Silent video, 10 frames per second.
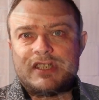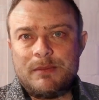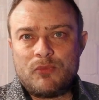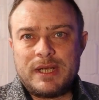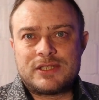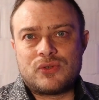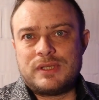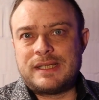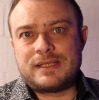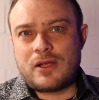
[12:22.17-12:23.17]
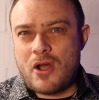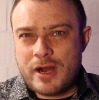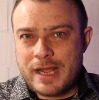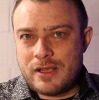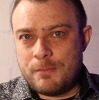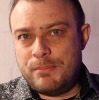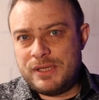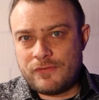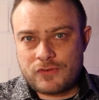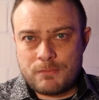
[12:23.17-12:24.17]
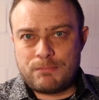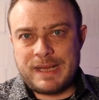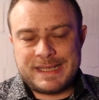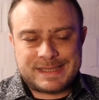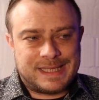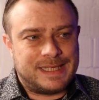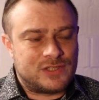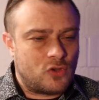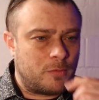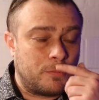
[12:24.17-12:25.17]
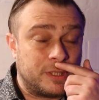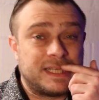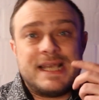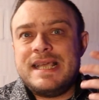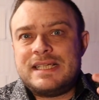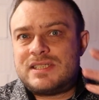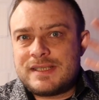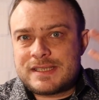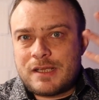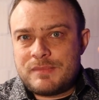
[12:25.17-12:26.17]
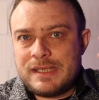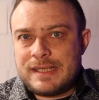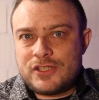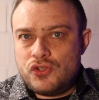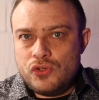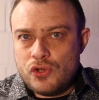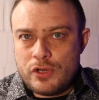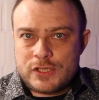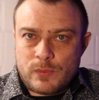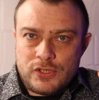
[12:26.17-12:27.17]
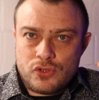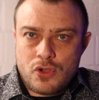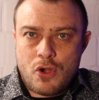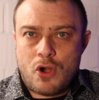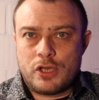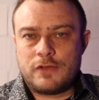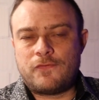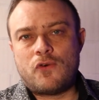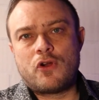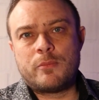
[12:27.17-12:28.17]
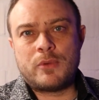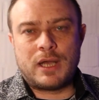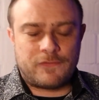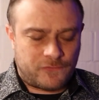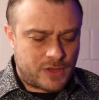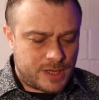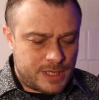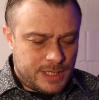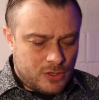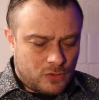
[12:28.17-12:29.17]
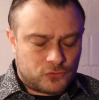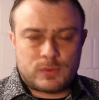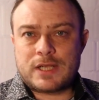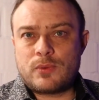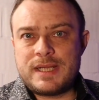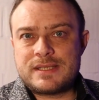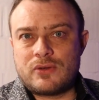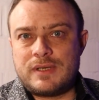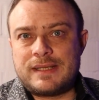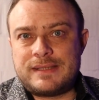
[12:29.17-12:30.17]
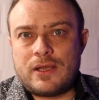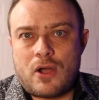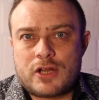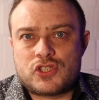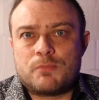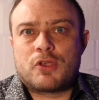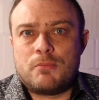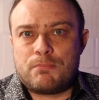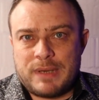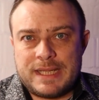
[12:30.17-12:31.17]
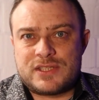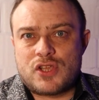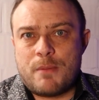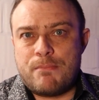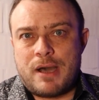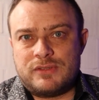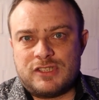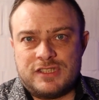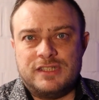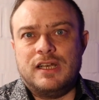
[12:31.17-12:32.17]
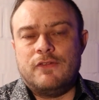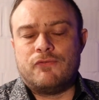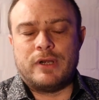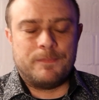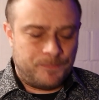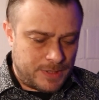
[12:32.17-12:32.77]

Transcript: sim rigs, so that there are a bit of complaints. It is normal, but it's just something that you notice when you go on the forum of Trak Racer, that there are some complaints about the delivery.